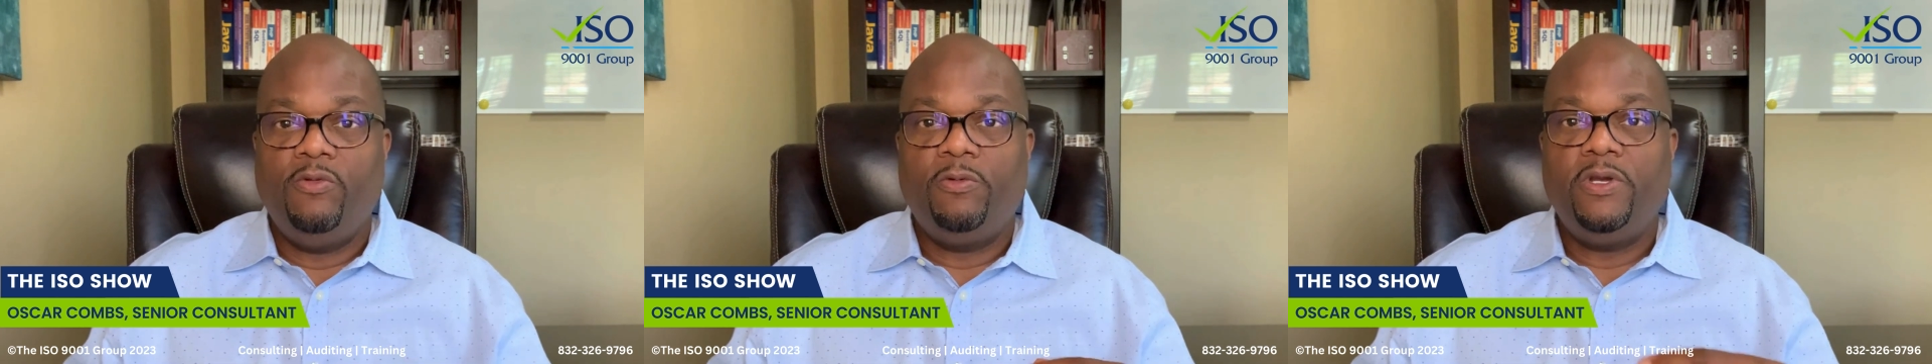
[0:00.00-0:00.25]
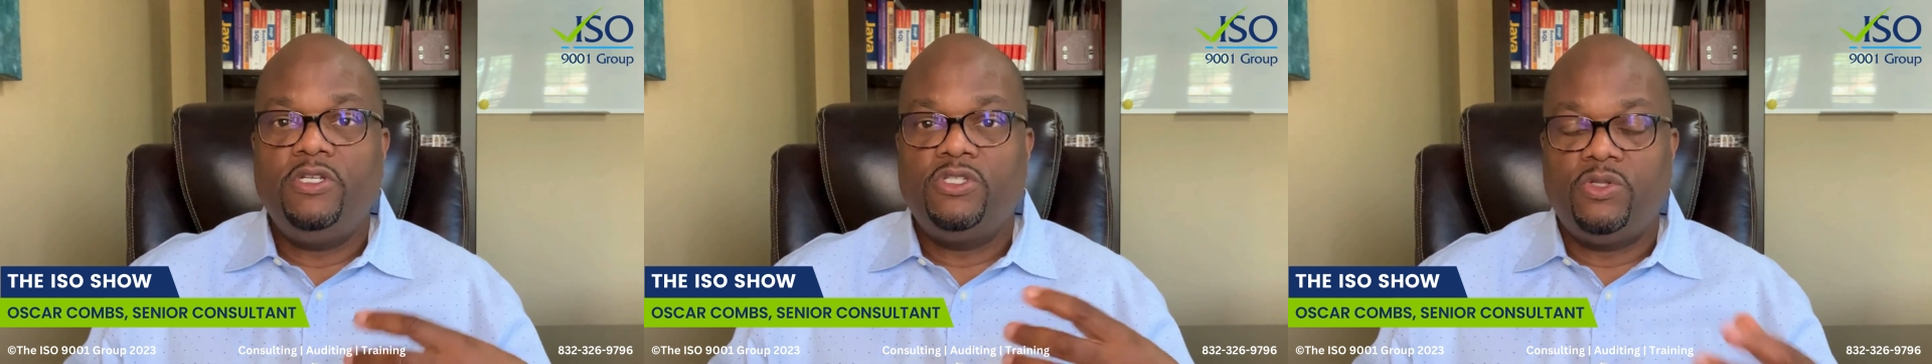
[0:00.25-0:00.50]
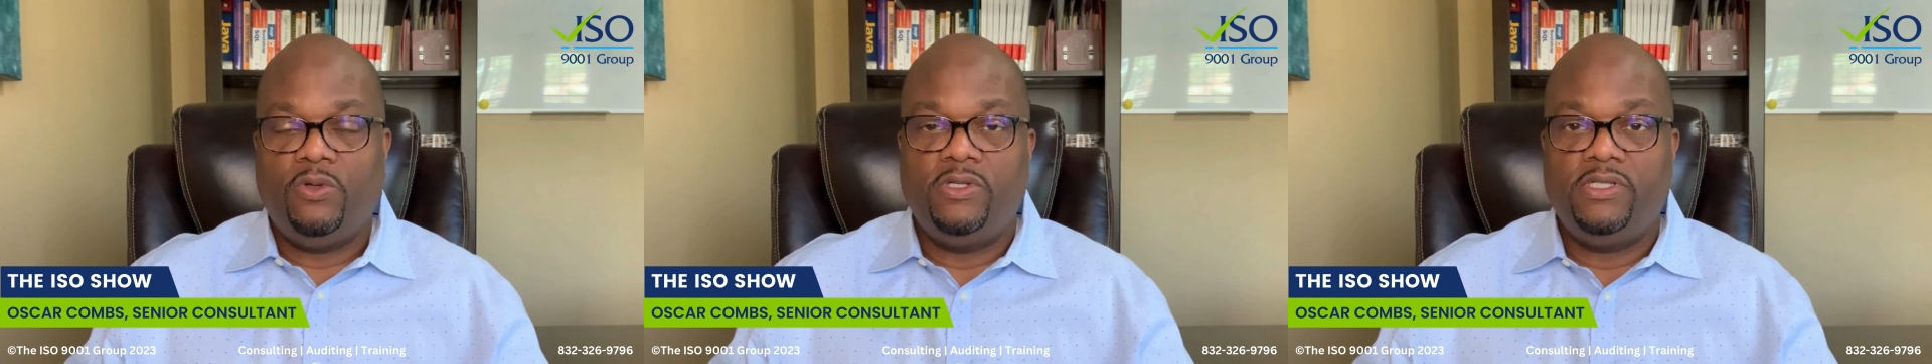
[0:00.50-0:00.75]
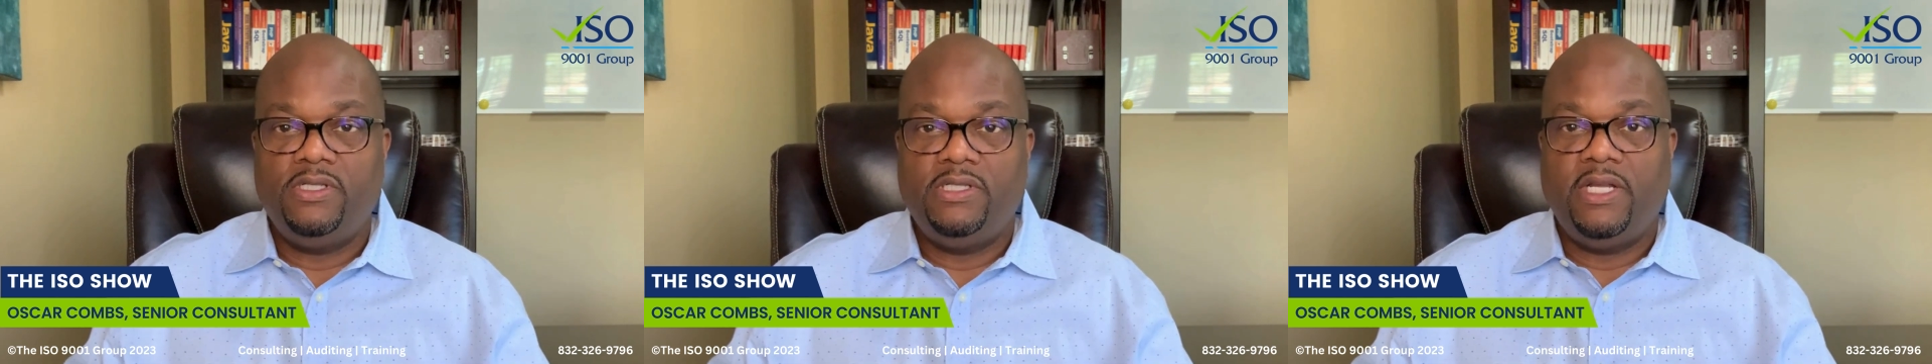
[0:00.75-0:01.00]

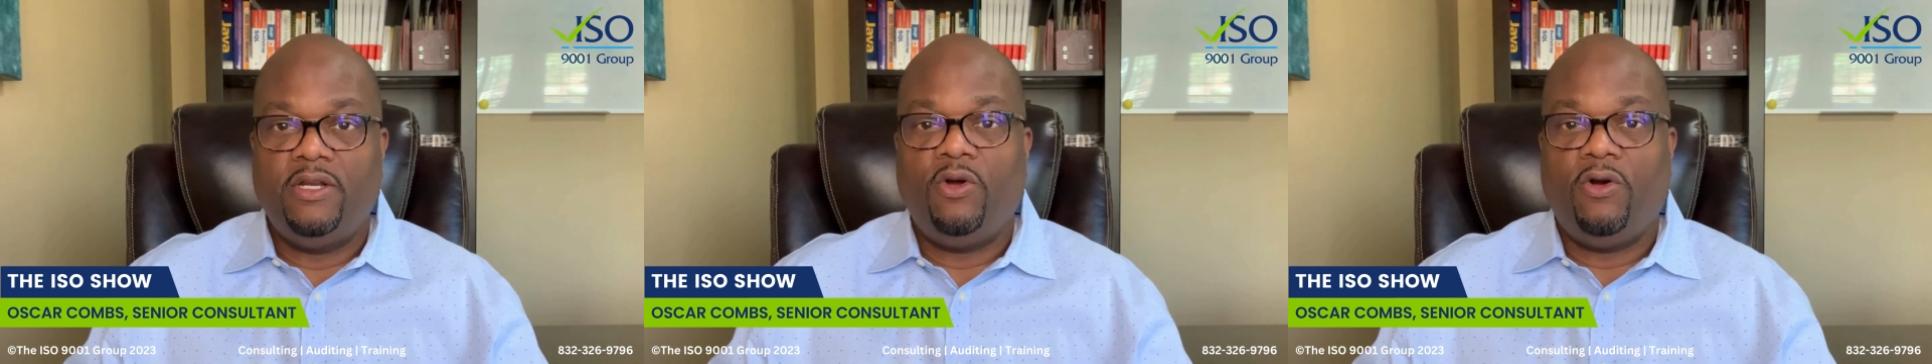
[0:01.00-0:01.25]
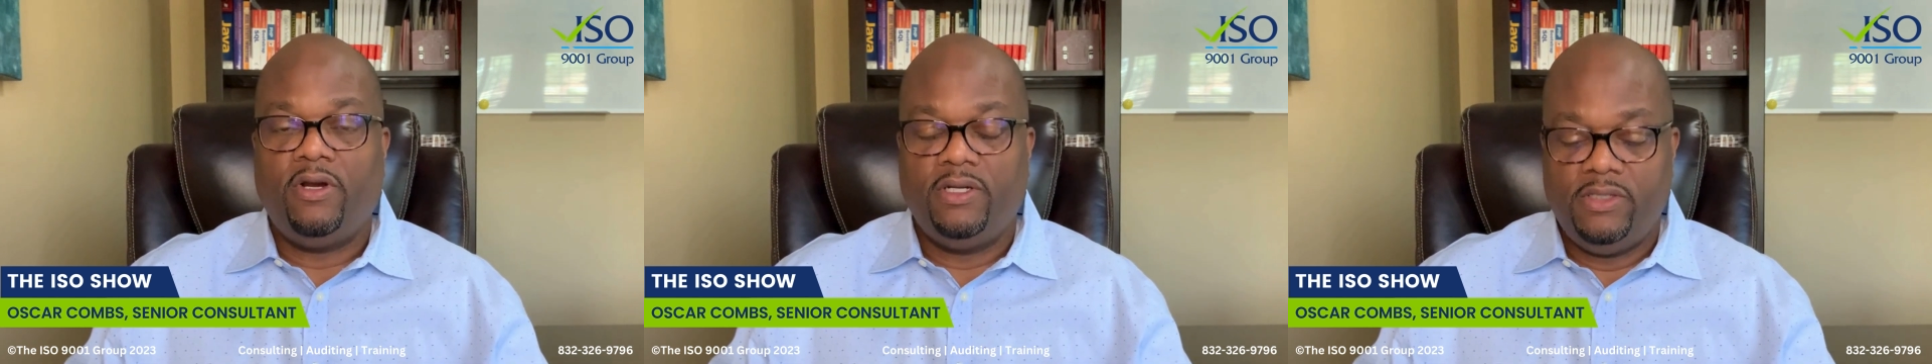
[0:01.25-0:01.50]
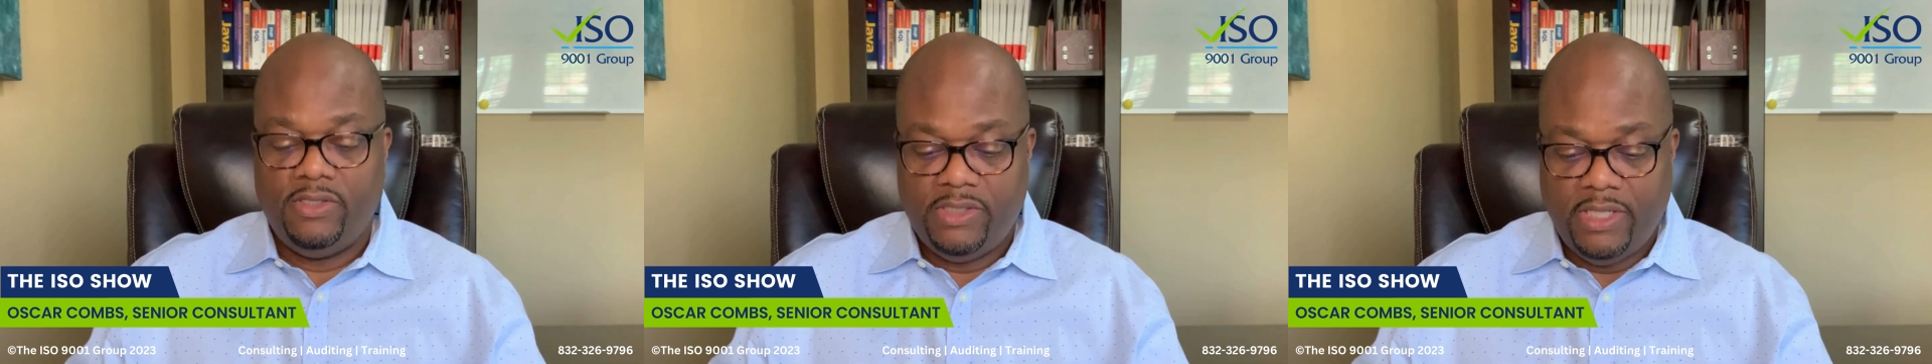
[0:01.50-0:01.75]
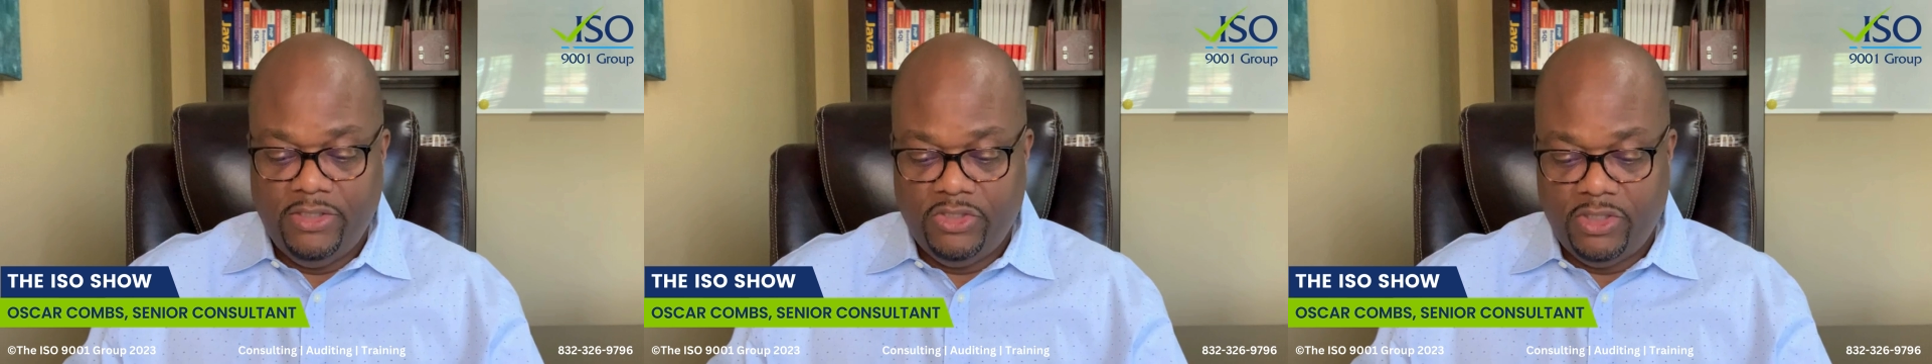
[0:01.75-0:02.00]
resources that an
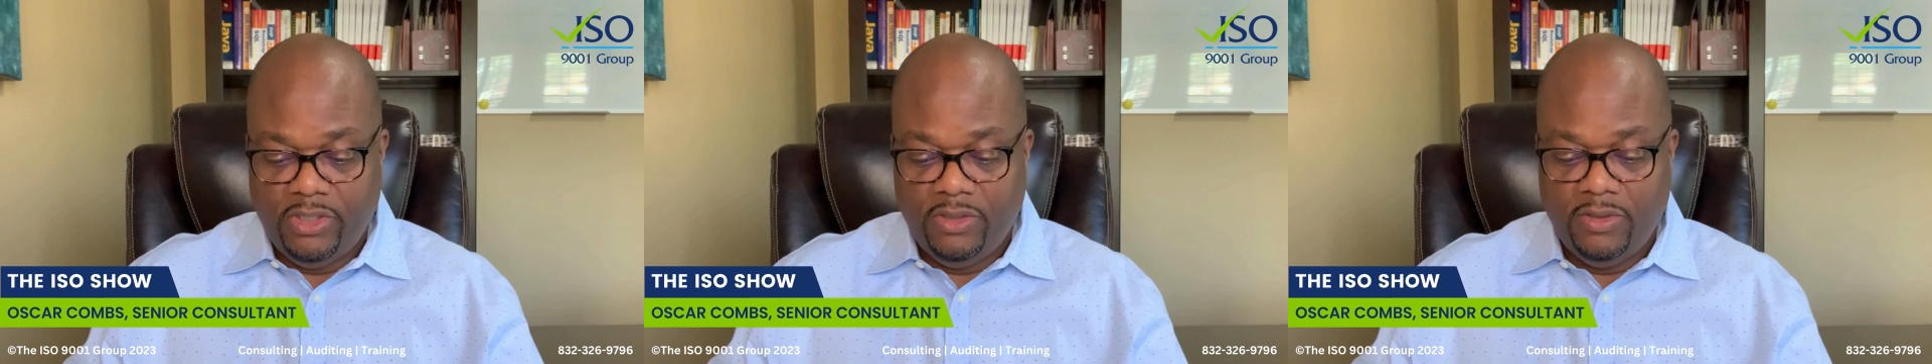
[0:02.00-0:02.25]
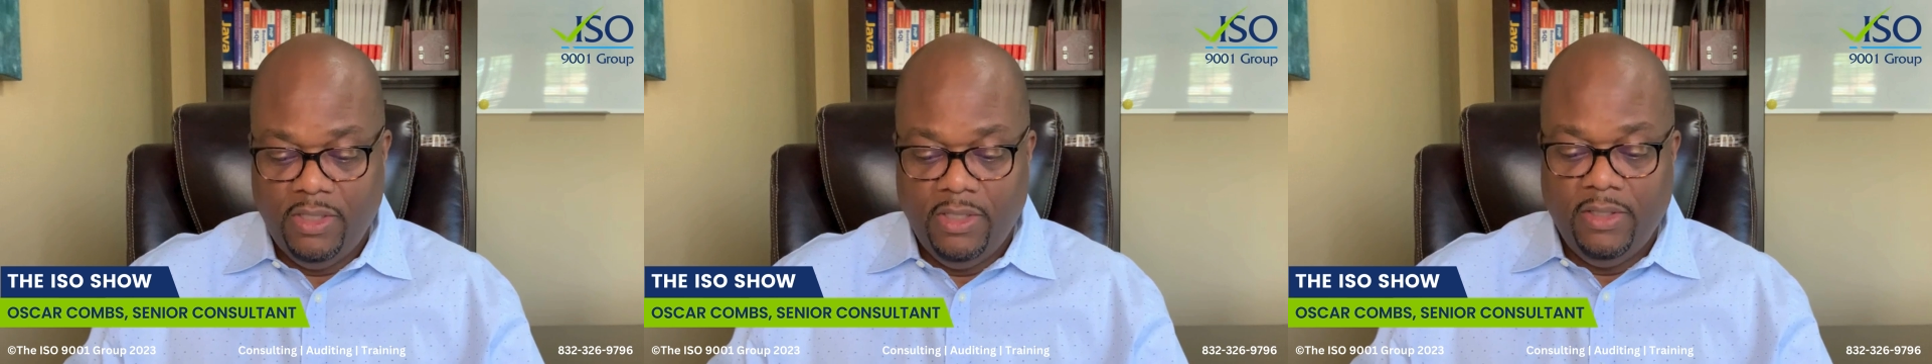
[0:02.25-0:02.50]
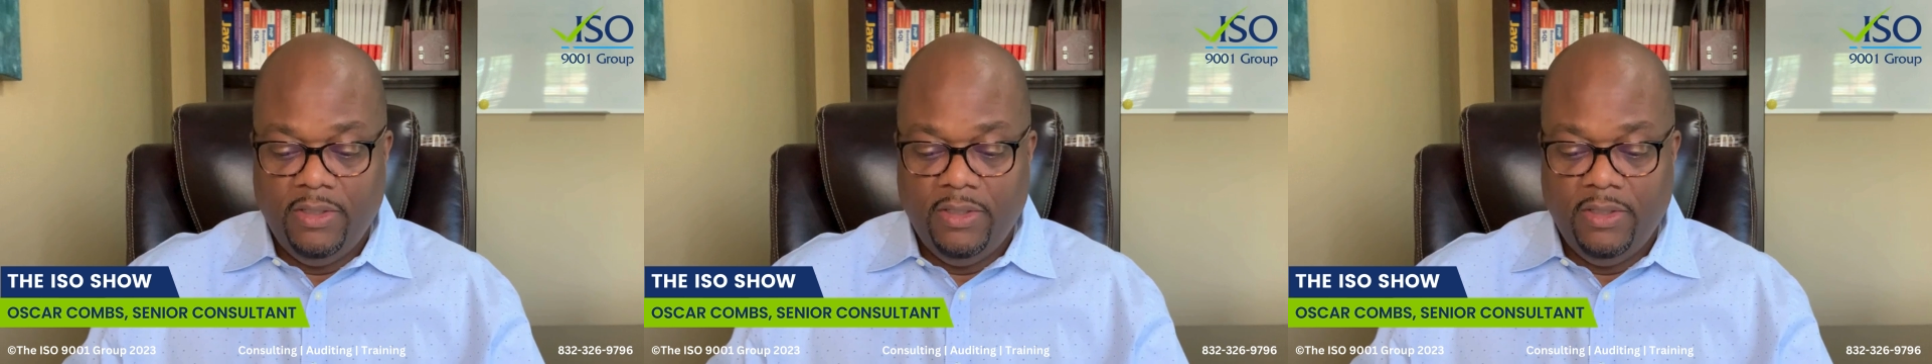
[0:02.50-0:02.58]
organization